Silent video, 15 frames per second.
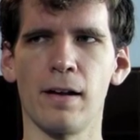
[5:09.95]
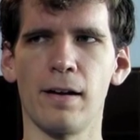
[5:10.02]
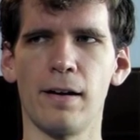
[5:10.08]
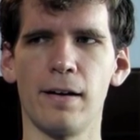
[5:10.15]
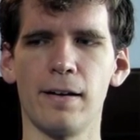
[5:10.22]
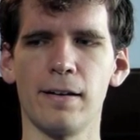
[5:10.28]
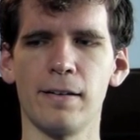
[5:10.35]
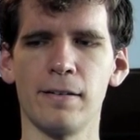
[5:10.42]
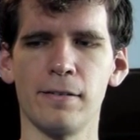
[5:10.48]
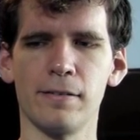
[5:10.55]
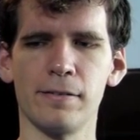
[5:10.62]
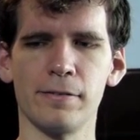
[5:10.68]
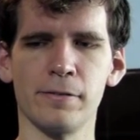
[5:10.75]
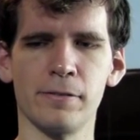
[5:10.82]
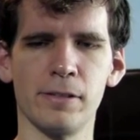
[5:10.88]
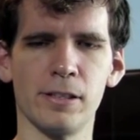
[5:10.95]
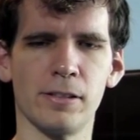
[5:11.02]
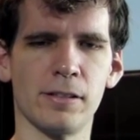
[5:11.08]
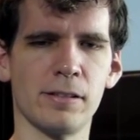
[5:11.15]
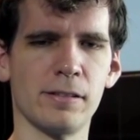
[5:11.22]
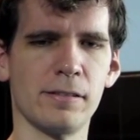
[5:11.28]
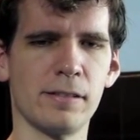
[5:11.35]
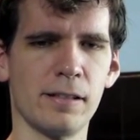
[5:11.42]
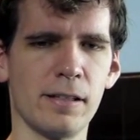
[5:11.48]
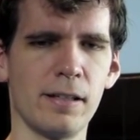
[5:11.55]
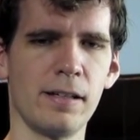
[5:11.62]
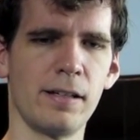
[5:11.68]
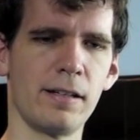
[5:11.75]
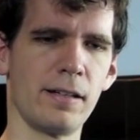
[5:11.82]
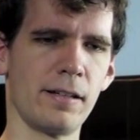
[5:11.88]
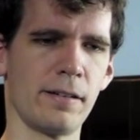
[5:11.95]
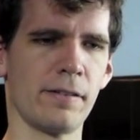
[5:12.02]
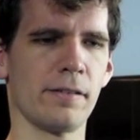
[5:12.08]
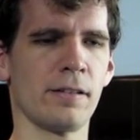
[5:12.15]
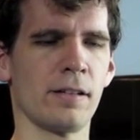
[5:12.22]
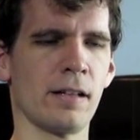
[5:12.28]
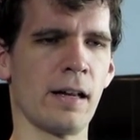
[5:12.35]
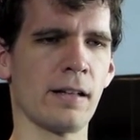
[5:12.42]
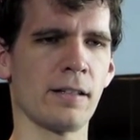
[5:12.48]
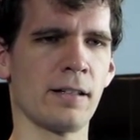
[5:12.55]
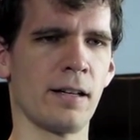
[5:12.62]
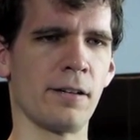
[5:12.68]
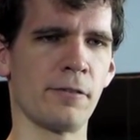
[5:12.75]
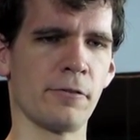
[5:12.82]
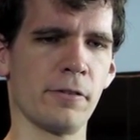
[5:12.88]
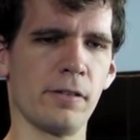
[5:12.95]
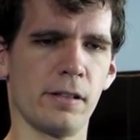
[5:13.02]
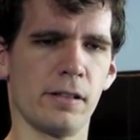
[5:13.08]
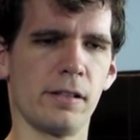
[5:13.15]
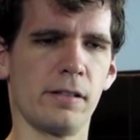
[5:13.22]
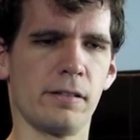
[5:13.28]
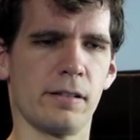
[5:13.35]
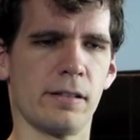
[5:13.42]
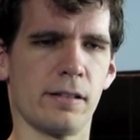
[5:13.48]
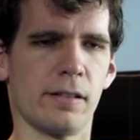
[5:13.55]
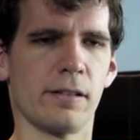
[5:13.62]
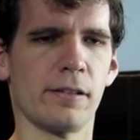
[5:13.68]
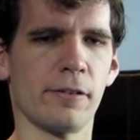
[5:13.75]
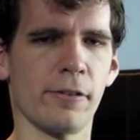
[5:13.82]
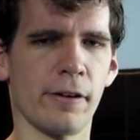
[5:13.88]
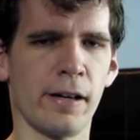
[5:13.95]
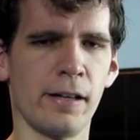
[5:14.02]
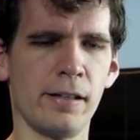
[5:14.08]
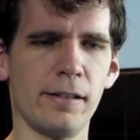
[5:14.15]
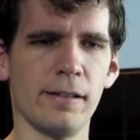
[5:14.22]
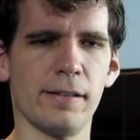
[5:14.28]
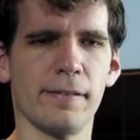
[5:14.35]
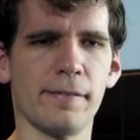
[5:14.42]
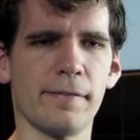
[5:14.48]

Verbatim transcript: Uh, which, which that sounds really great.